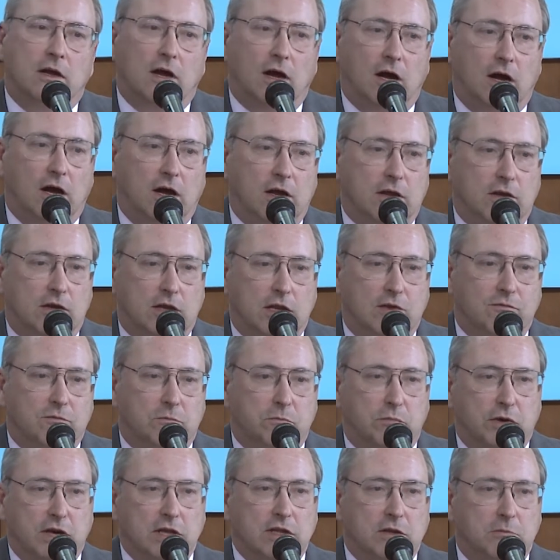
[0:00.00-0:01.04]
You can
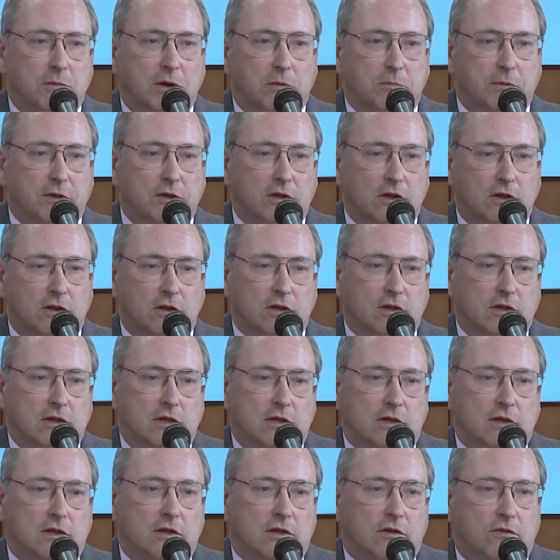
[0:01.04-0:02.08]
even bring them up a
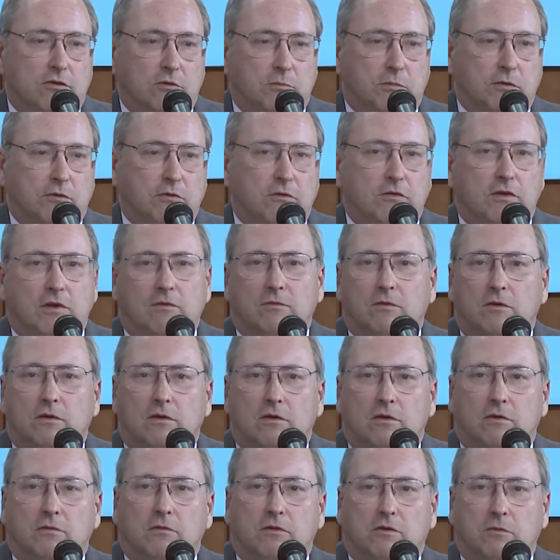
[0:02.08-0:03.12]
little to
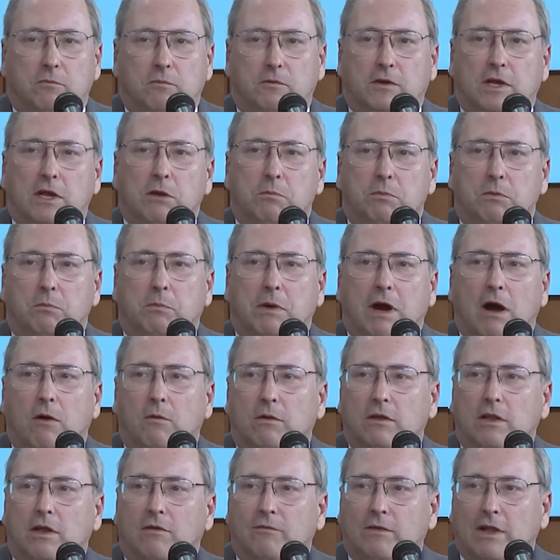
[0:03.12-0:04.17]
keep your power
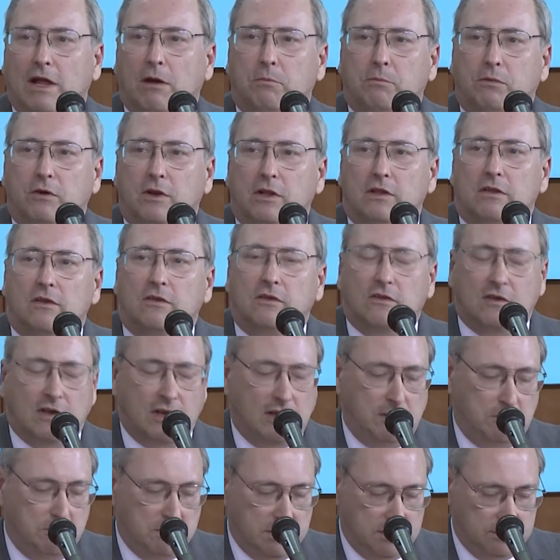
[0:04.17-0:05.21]
level output at the
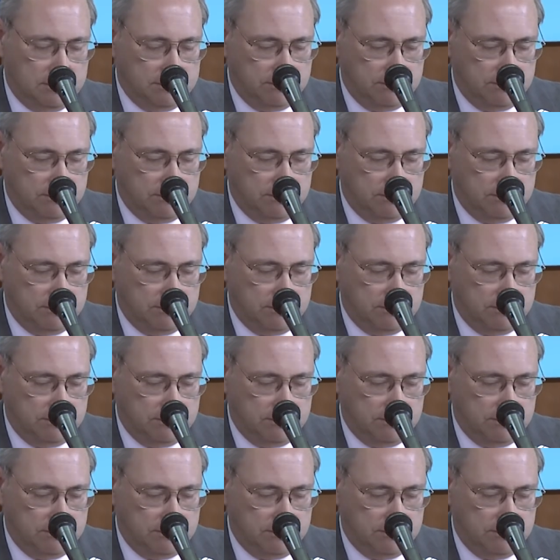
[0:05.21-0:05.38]
same.